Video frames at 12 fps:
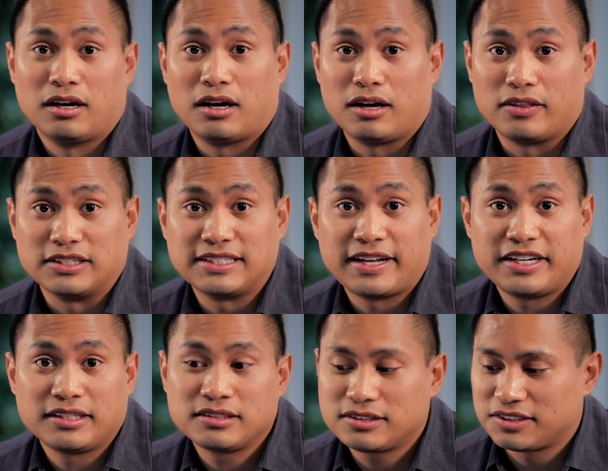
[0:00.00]
uh, the
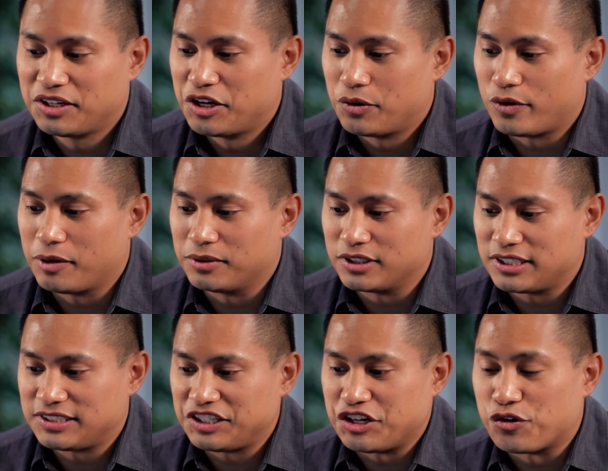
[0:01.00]
settings. We're able to
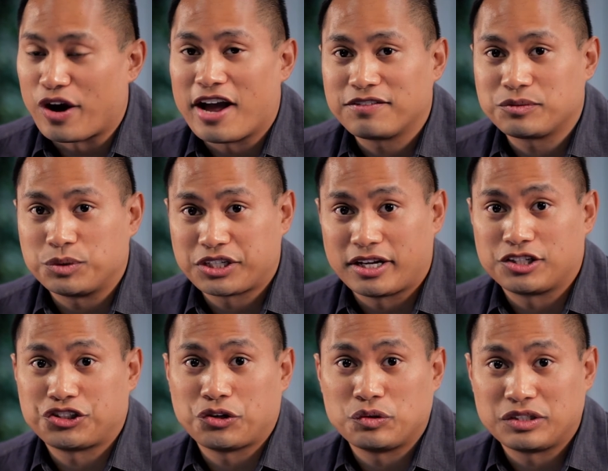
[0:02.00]
see graphs, which kind of
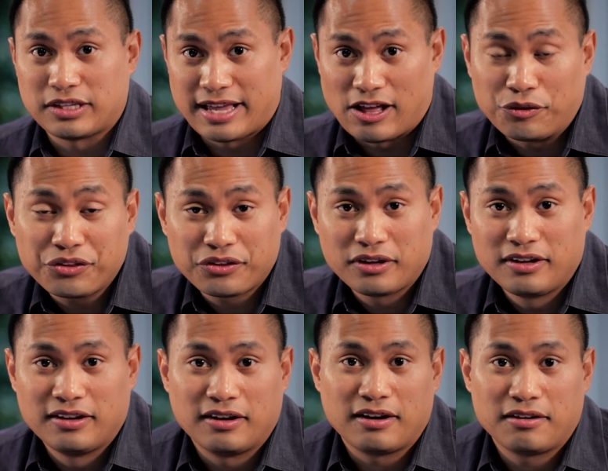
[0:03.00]
shows the health
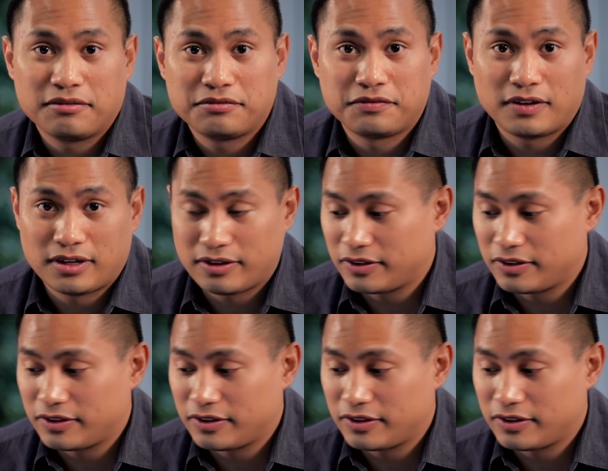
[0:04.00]
of uh,